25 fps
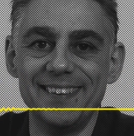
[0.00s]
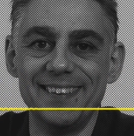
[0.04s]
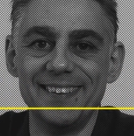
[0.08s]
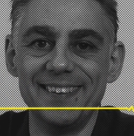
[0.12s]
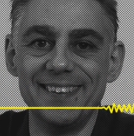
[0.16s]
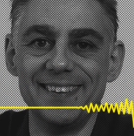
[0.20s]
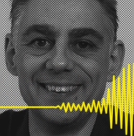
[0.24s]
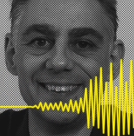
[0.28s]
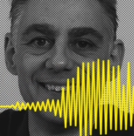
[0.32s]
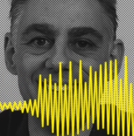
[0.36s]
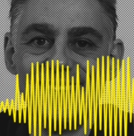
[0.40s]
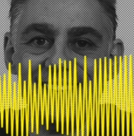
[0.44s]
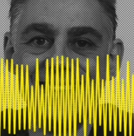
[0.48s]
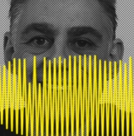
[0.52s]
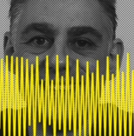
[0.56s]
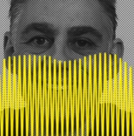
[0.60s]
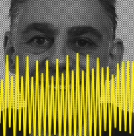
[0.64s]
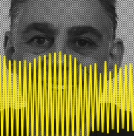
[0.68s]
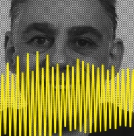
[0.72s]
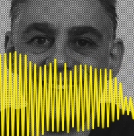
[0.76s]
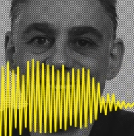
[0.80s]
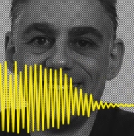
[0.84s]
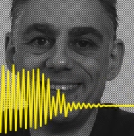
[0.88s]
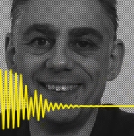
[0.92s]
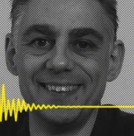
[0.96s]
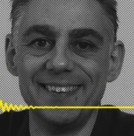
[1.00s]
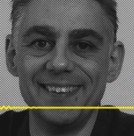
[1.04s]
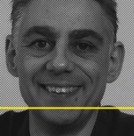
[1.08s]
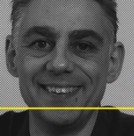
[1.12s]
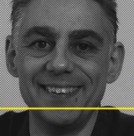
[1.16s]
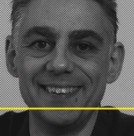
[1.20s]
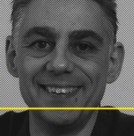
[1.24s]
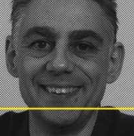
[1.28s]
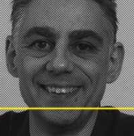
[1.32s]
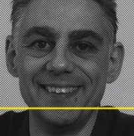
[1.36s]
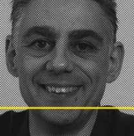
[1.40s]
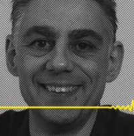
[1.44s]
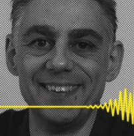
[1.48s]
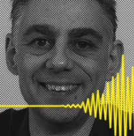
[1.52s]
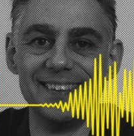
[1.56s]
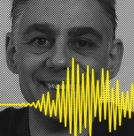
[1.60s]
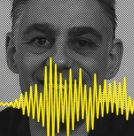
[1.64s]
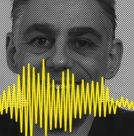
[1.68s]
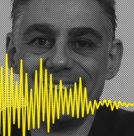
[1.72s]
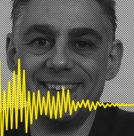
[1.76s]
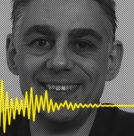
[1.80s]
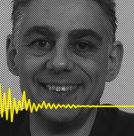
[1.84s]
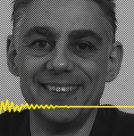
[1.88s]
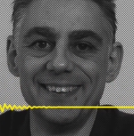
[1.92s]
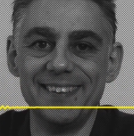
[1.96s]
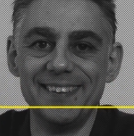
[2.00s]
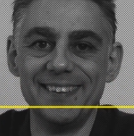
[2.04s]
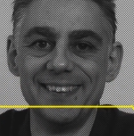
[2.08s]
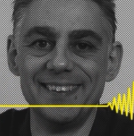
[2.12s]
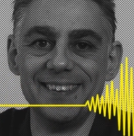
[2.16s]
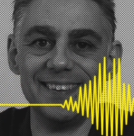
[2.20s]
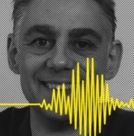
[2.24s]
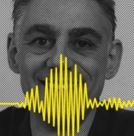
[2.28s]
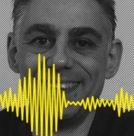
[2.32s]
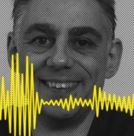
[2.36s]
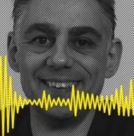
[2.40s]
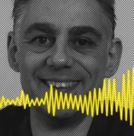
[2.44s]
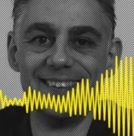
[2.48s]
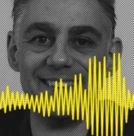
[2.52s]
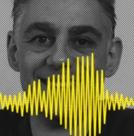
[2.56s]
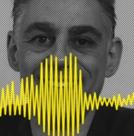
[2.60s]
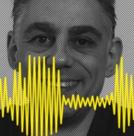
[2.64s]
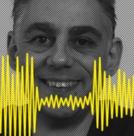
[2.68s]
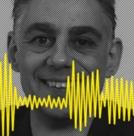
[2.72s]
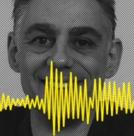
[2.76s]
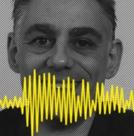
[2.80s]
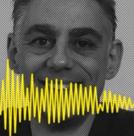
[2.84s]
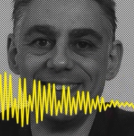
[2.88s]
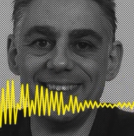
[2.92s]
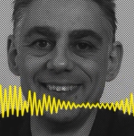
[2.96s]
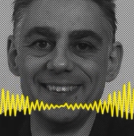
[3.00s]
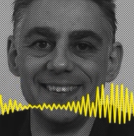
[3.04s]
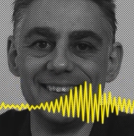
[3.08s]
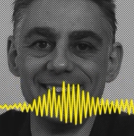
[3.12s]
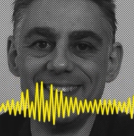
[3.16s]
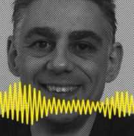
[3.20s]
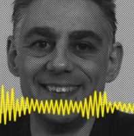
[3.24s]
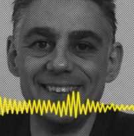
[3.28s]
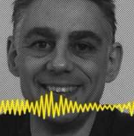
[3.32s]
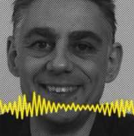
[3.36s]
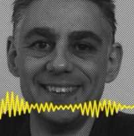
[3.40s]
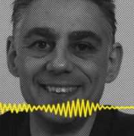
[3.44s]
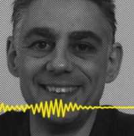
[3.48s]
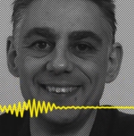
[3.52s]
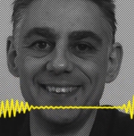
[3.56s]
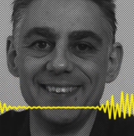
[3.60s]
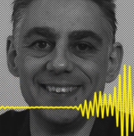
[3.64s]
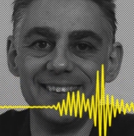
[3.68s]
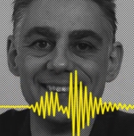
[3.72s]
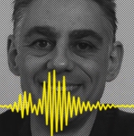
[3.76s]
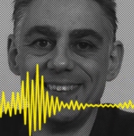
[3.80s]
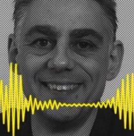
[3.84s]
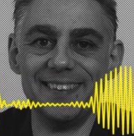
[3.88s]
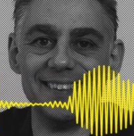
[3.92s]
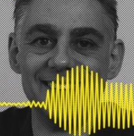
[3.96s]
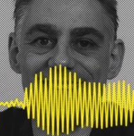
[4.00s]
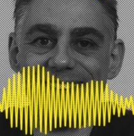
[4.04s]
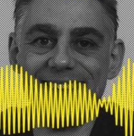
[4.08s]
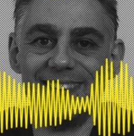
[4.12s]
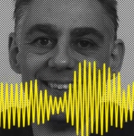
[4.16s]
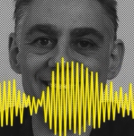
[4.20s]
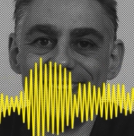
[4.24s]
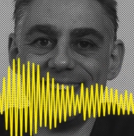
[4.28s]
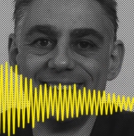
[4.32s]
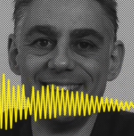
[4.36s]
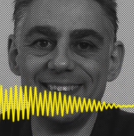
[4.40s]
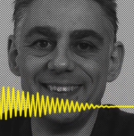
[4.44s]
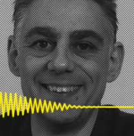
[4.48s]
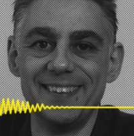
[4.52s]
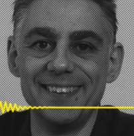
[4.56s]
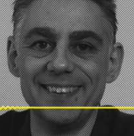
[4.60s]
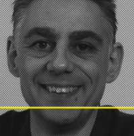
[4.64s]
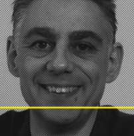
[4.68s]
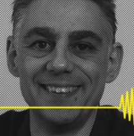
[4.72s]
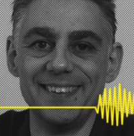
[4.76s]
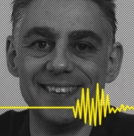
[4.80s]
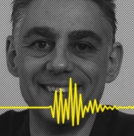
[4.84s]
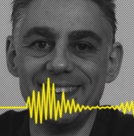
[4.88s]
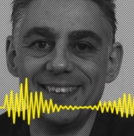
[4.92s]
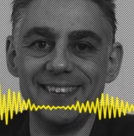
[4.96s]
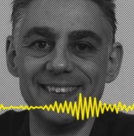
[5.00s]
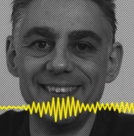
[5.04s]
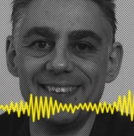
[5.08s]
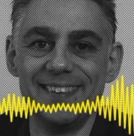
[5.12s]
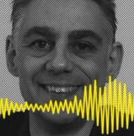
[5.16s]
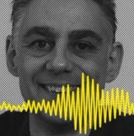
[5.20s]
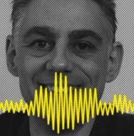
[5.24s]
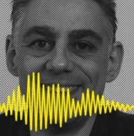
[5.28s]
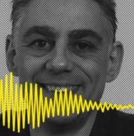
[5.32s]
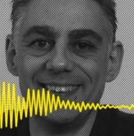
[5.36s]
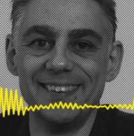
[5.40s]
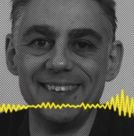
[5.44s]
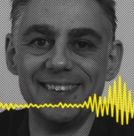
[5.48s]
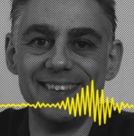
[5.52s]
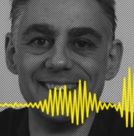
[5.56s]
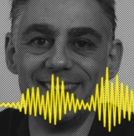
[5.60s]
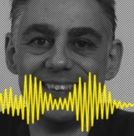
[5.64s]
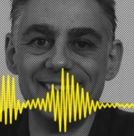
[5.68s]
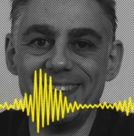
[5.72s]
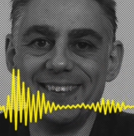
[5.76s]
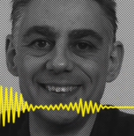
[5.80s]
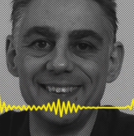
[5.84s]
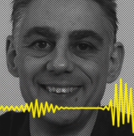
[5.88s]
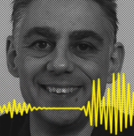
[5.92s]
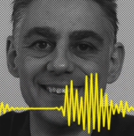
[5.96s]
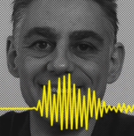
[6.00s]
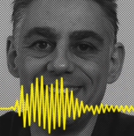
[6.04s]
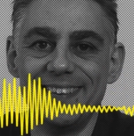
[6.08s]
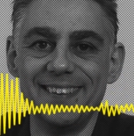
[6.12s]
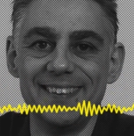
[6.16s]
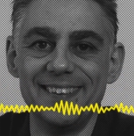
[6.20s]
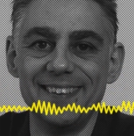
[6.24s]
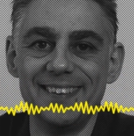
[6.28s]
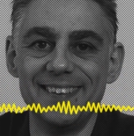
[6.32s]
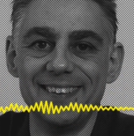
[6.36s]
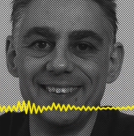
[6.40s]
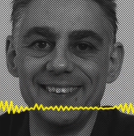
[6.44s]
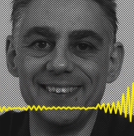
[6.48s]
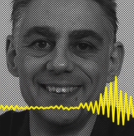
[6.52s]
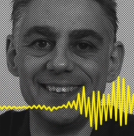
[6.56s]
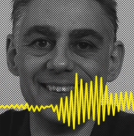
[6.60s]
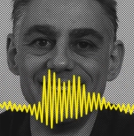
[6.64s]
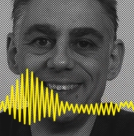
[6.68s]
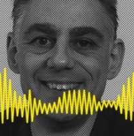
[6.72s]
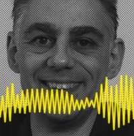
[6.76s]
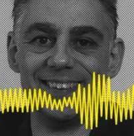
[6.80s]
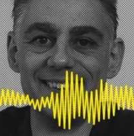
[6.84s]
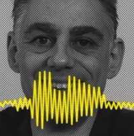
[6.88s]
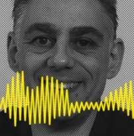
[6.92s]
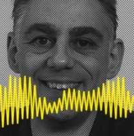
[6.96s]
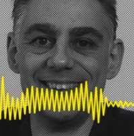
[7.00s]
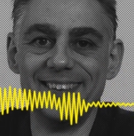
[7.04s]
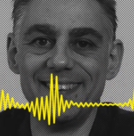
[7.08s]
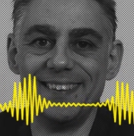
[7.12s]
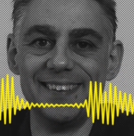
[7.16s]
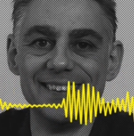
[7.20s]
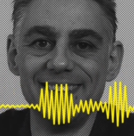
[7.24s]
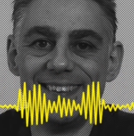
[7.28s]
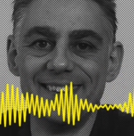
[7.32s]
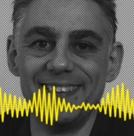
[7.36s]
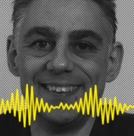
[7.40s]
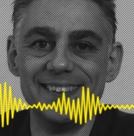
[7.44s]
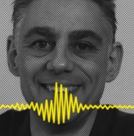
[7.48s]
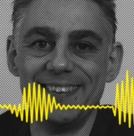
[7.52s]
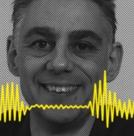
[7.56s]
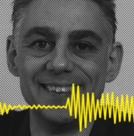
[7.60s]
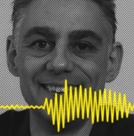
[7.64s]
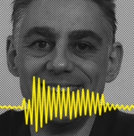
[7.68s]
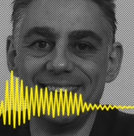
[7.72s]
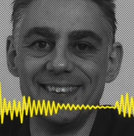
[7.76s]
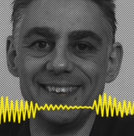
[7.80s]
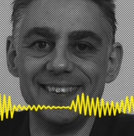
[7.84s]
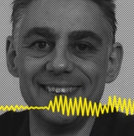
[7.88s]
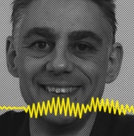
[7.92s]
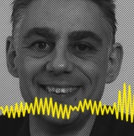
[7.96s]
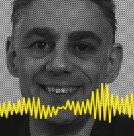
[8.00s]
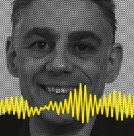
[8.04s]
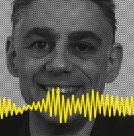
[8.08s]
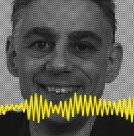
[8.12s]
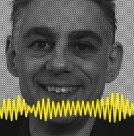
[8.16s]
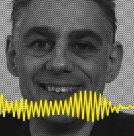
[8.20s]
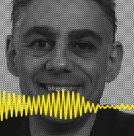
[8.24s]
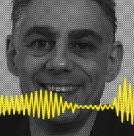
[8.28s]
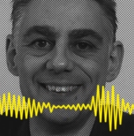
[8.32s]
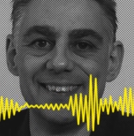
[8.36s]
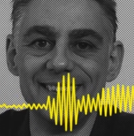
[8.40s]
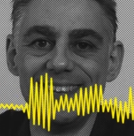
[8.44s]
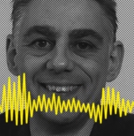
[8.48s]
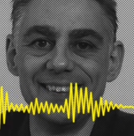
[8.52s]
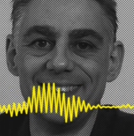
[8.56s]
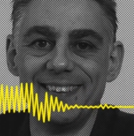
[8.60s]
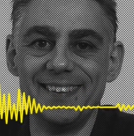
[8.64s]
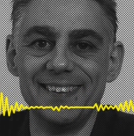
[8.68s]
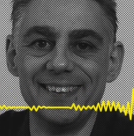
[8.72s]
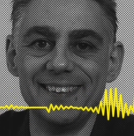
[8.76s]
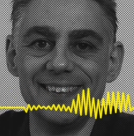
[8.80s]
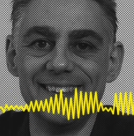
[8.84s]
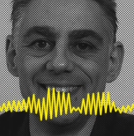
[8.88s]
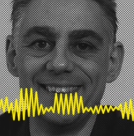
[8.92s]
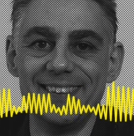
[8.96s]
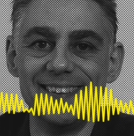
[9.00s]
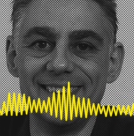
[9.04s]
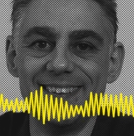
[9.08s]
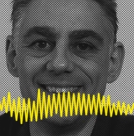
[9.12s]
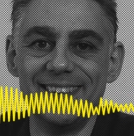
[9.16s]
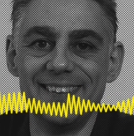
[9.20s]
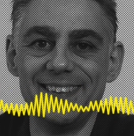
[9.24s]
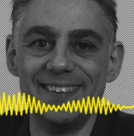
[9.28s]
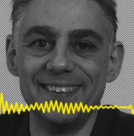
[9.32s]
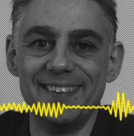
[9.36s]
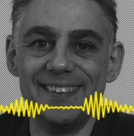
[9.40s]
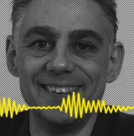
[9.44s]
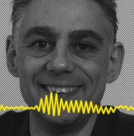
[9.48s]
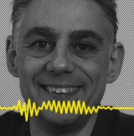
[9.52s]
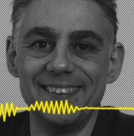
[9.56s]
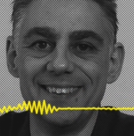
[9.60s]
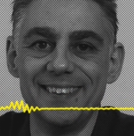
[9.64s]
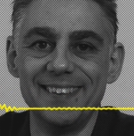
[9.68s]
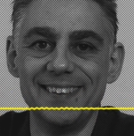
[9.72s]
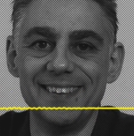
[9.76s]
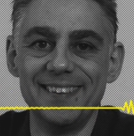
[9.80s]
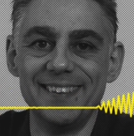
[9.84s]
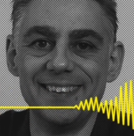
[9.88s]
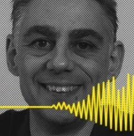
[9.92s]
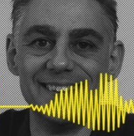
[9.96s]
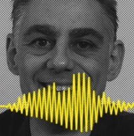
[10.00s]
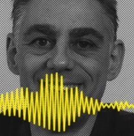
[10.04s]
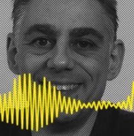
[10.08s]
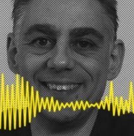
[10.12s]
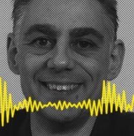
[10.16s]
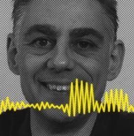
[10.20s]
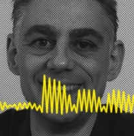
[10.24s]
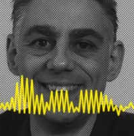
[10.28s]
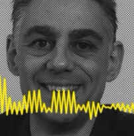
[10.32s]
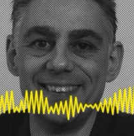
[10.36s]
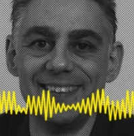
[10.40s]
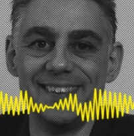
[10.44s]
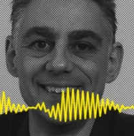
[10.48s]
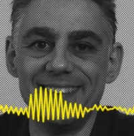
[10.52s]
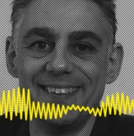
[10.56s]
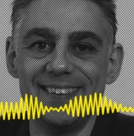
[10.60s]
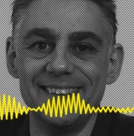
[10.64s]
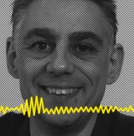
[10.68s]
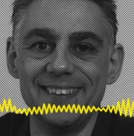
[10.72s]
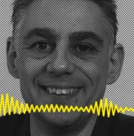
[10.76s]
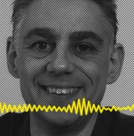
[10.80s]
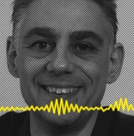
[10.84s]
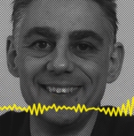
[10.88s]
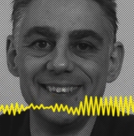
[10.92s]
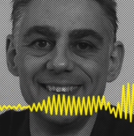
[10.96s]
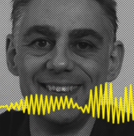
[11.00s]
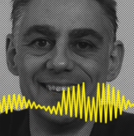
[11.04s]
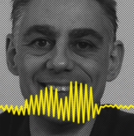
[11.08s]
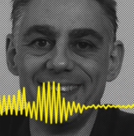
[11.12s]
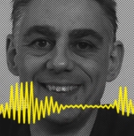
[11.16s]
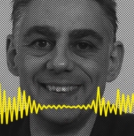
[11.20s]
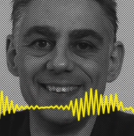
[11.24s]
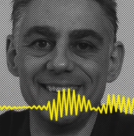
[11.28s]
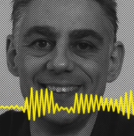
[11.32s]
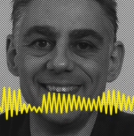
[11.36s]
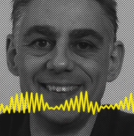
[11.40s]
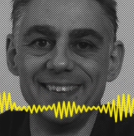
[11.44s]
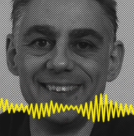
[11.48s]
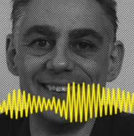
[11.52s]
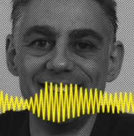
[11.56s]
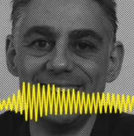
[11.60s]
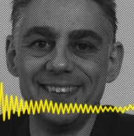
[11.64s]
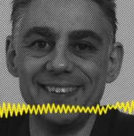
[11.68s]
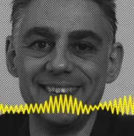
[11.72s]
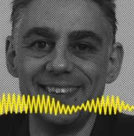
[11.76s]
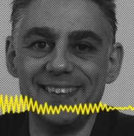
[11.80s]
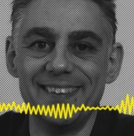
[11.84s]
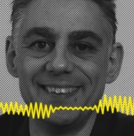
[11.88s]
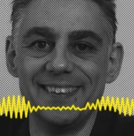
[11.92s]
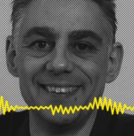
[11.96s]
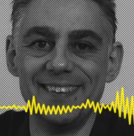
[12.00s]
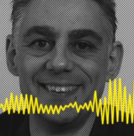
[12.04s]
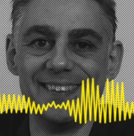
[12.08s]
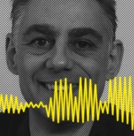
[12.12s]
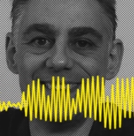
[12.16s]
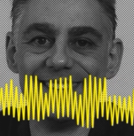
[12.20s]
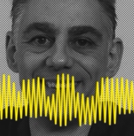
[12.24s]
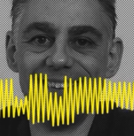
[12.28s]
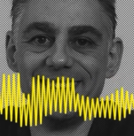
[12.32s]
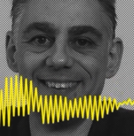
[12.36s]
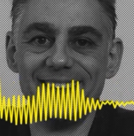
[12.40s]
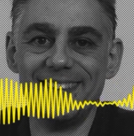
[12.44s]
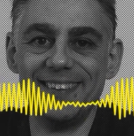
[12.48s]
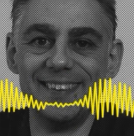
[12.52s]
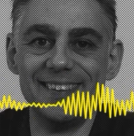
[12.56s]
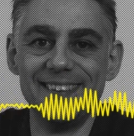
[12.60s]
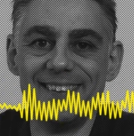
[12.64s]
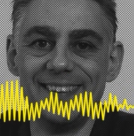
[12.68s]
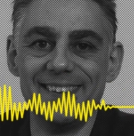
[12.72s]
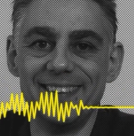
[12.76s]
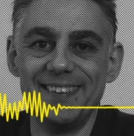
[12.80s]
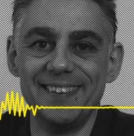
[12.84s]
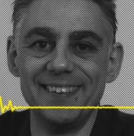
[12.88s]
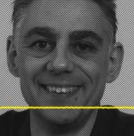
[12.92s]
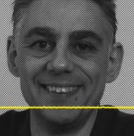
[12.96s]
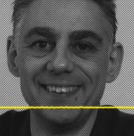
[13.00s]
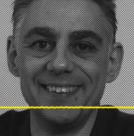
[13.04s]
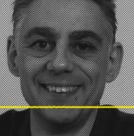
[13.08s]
So, yeah, you can the freedom of expression when doing a physical playthrough, where you can act things out, you can use hand movements, you can move things around, you can do all of that,